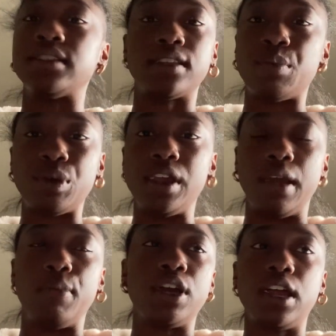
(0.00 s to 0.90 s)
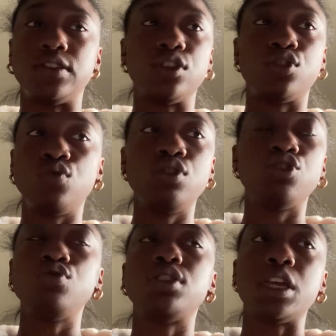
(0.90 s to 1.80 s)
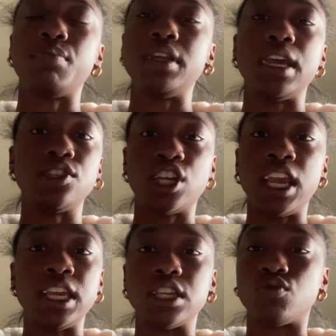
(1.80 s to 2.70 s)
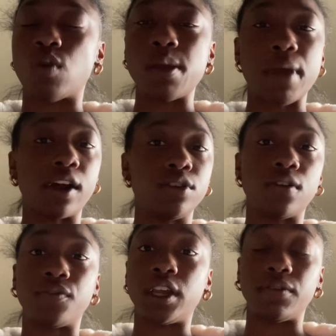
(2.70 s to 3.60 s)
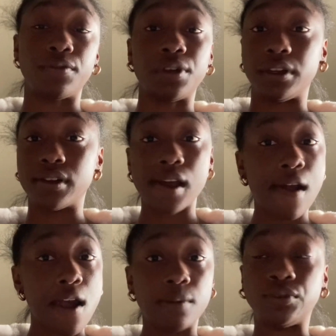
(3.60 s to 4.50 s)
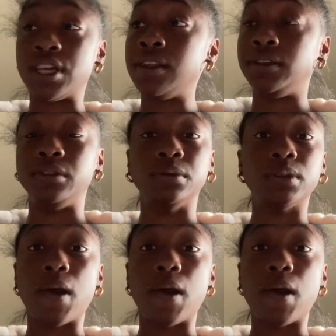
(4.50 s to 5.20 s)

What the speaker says: step in, because as soon as you step in, that chain gets right back on your fucking foot. I'm telling you.